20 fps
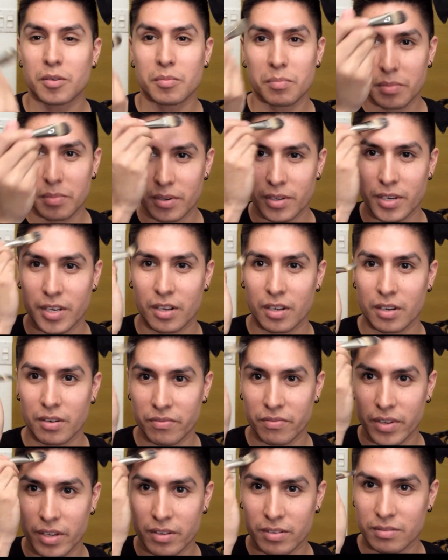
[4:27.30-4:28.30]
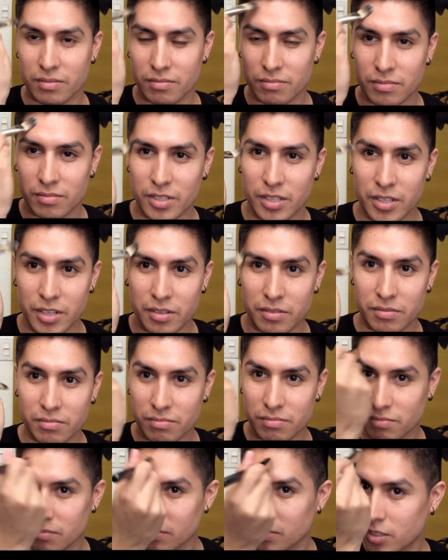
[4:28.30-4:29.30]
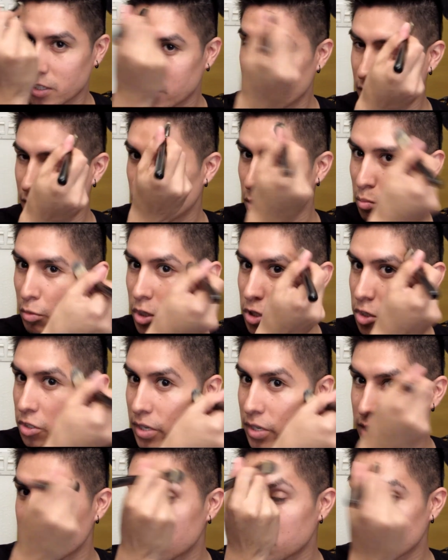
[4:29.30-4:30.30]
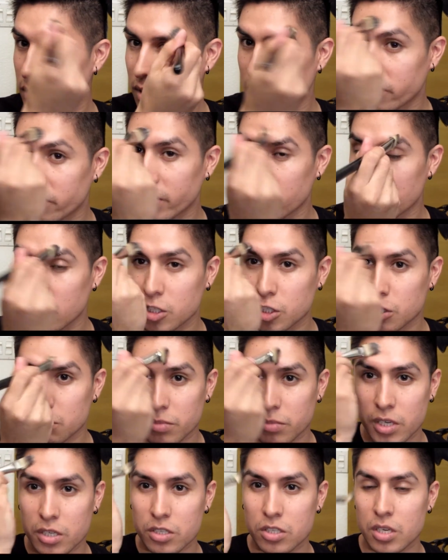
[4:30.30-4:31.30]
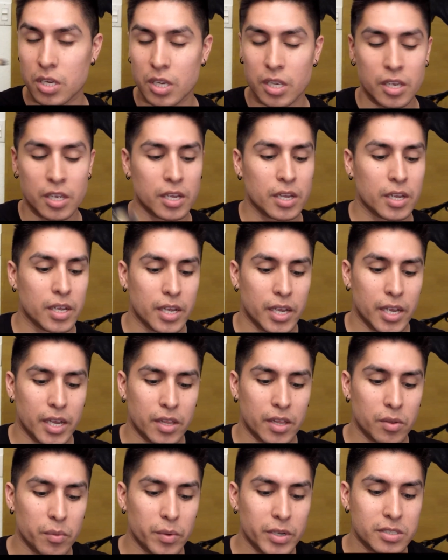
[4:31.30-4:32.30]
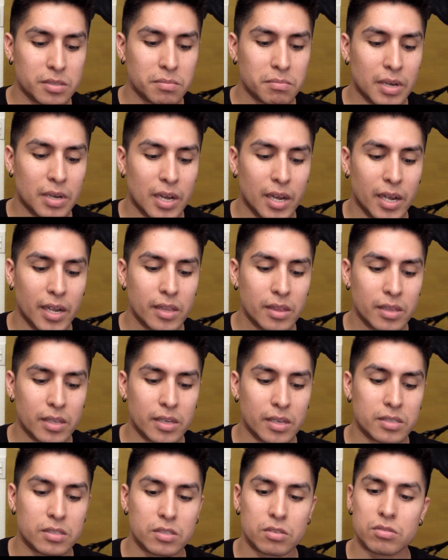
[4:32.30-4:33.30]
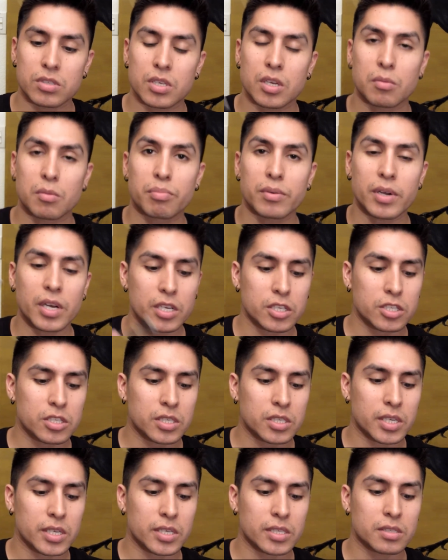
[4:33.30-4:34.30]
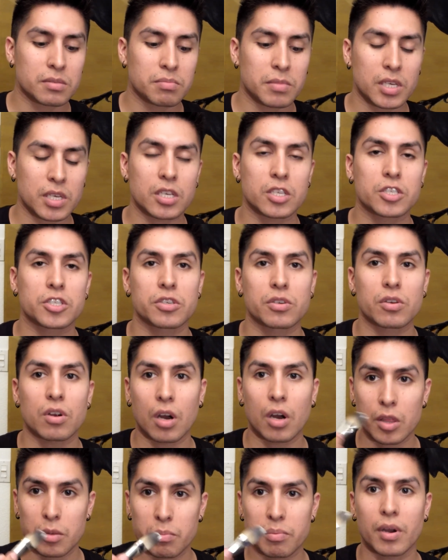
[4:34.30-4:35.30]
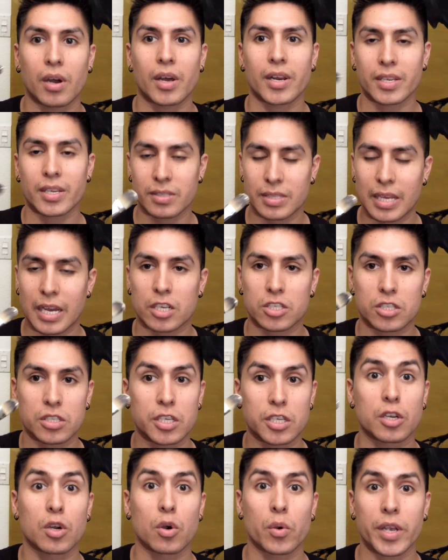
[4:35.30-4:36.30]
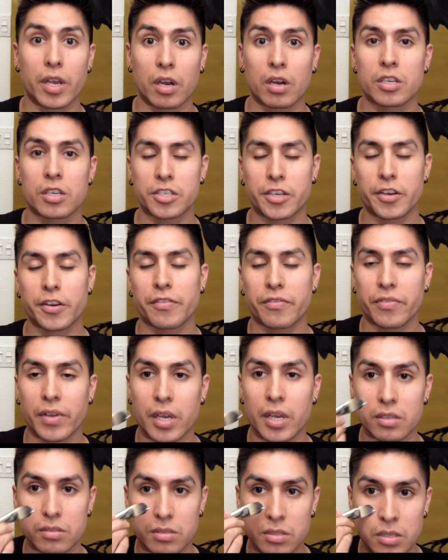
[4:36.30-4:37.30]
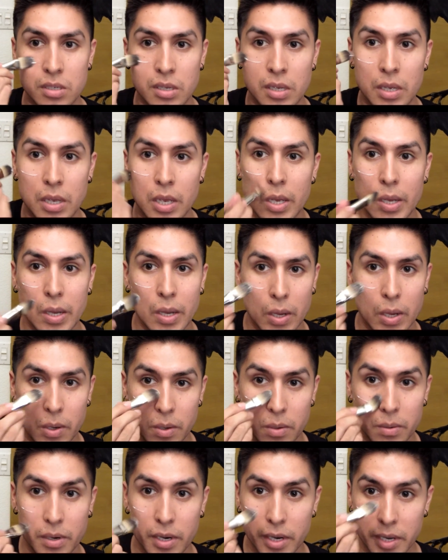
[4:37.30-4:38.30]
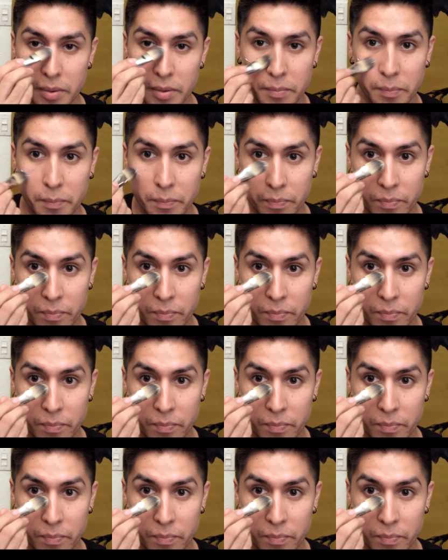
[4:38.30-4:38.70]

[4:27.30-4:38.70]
putting on your moisturizer with the foundation brush. And the reason behind this, using a brush, is making sure all the product is actually going onto your face. All right?